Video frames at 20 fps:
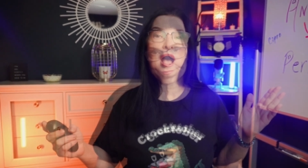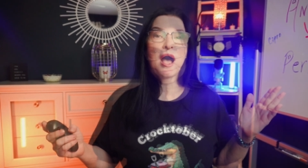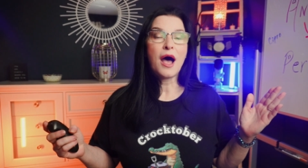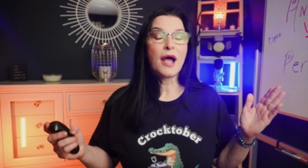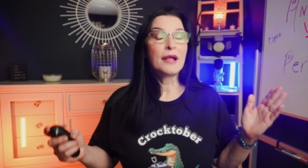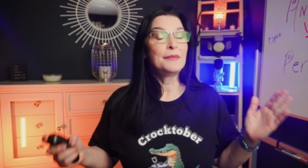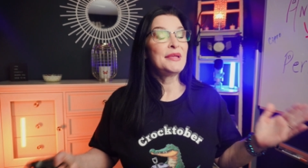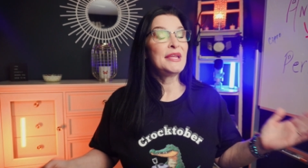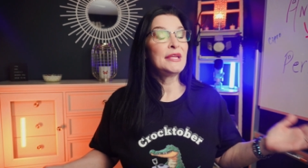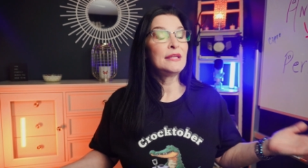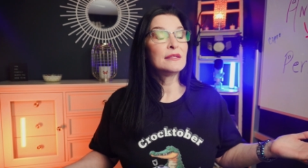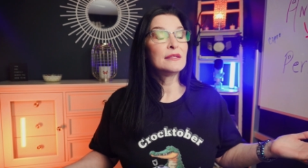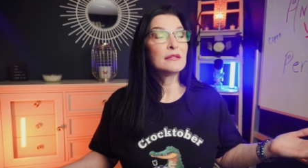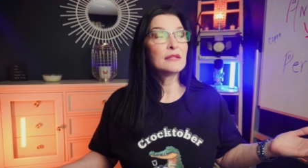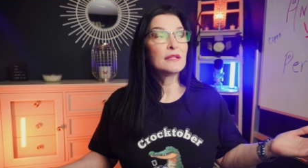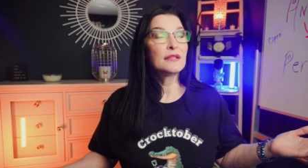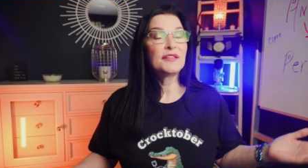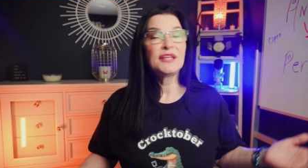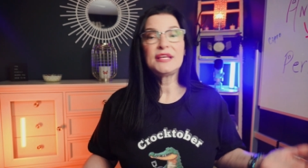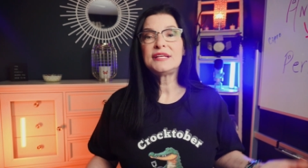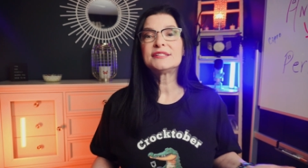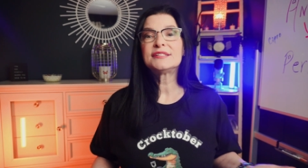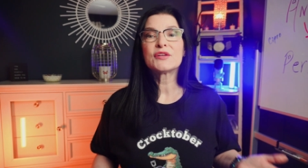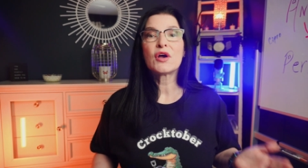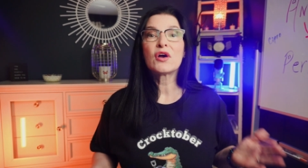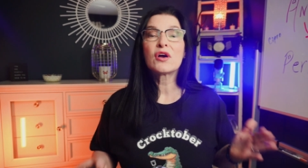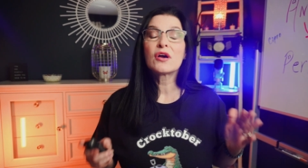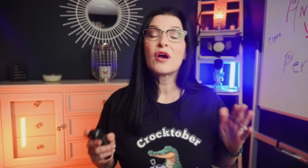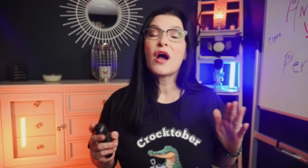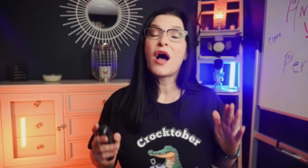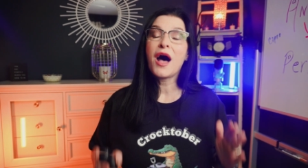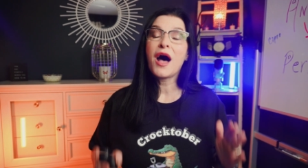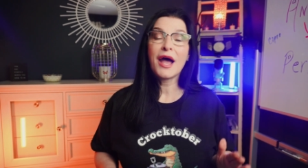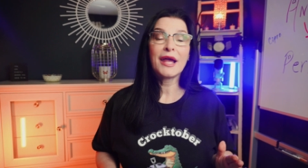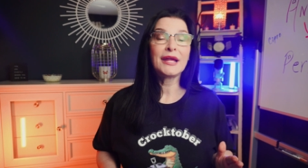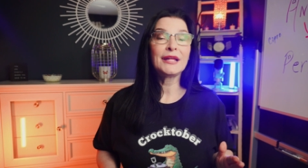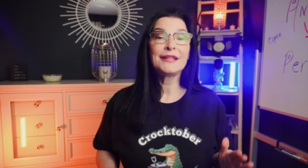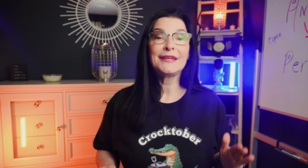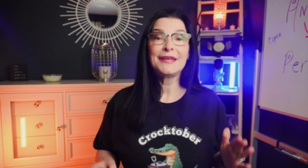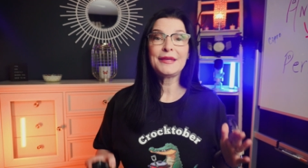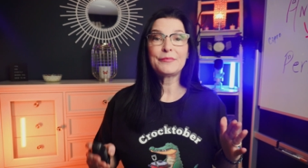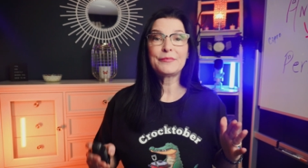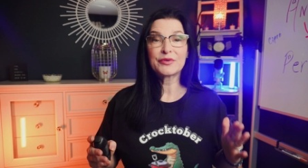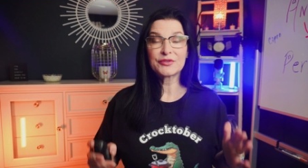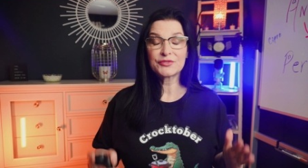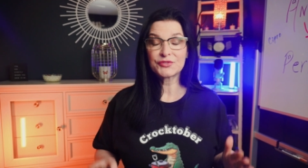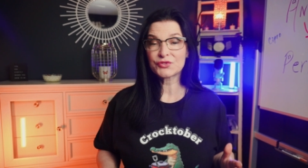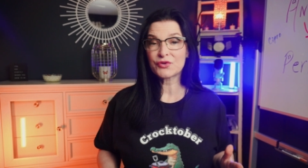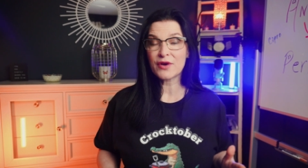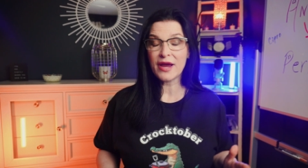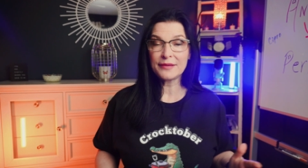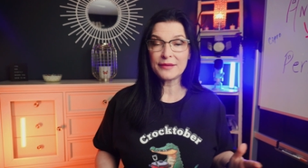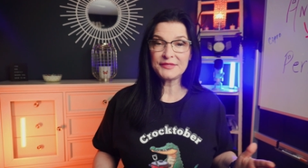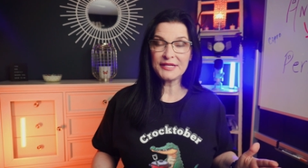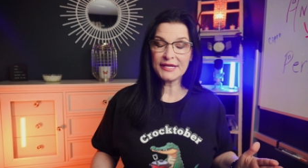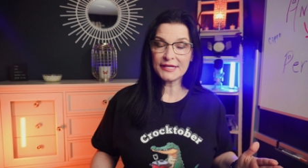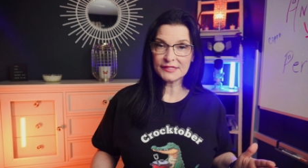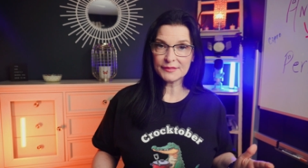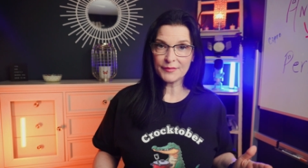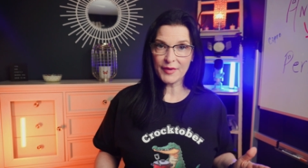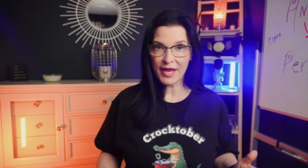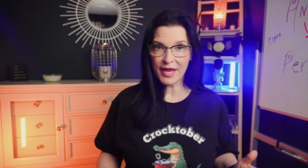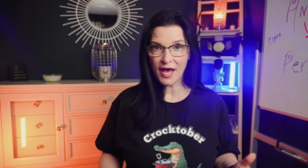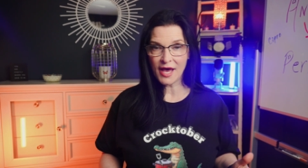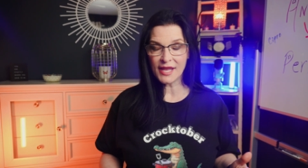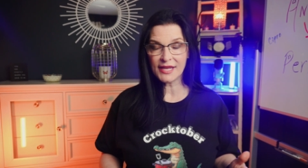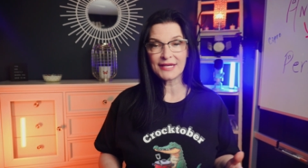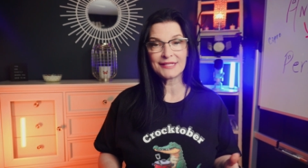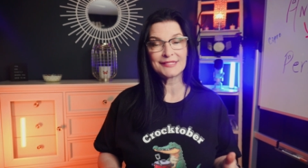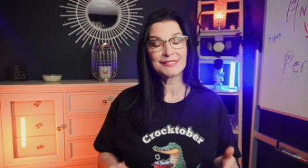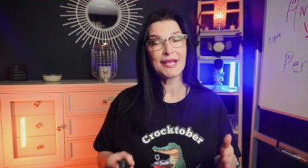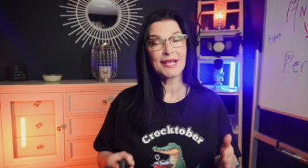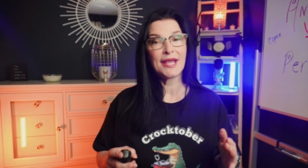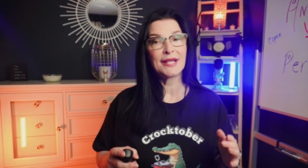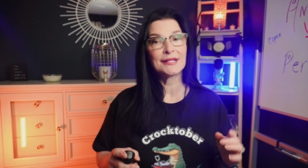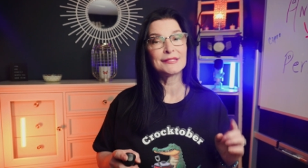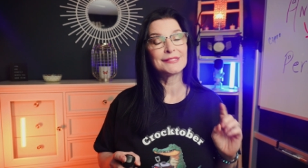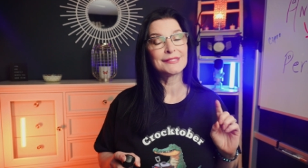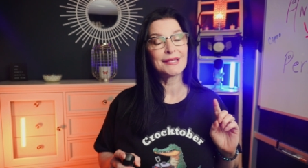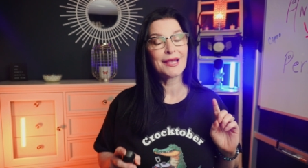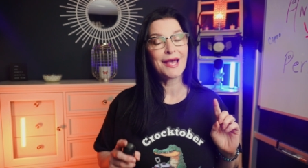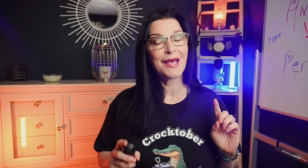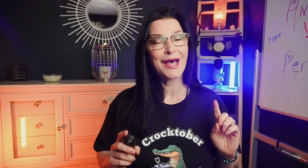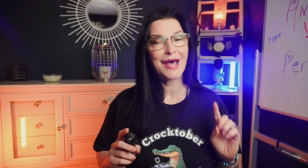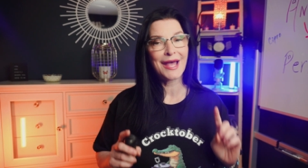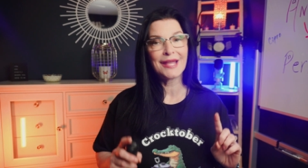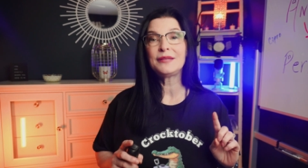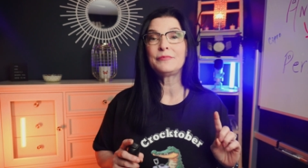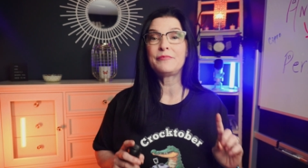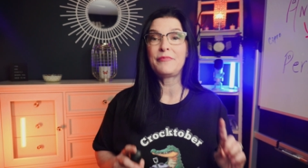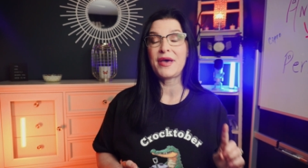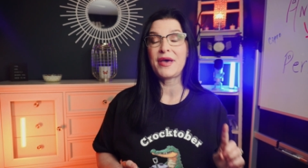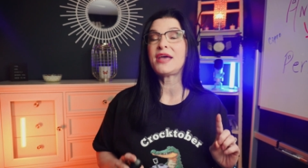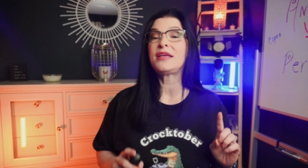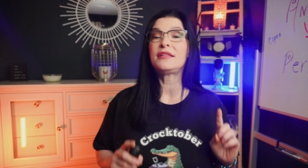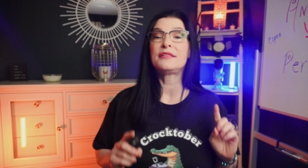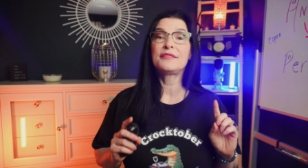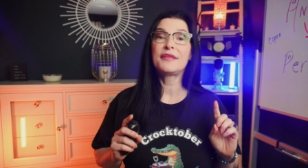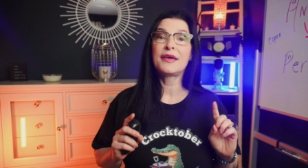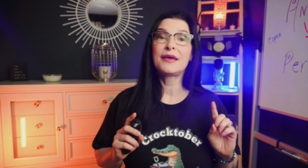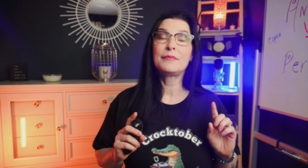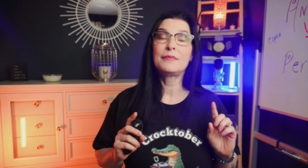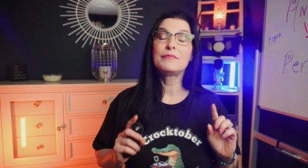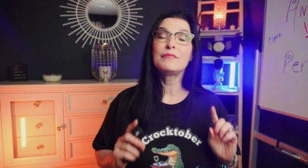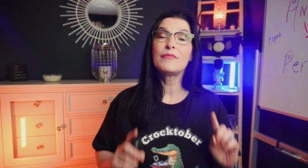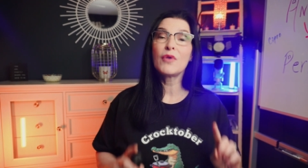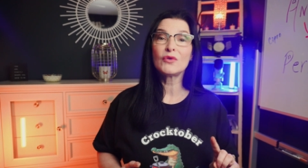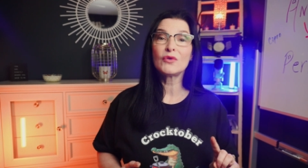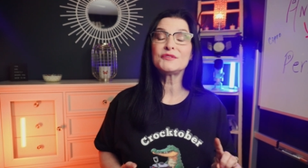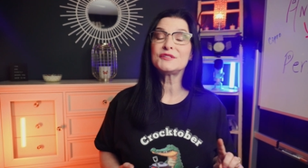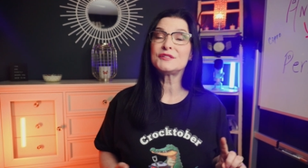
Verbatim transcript: I mean, these are highly prescribed antibiotics, and I bet that most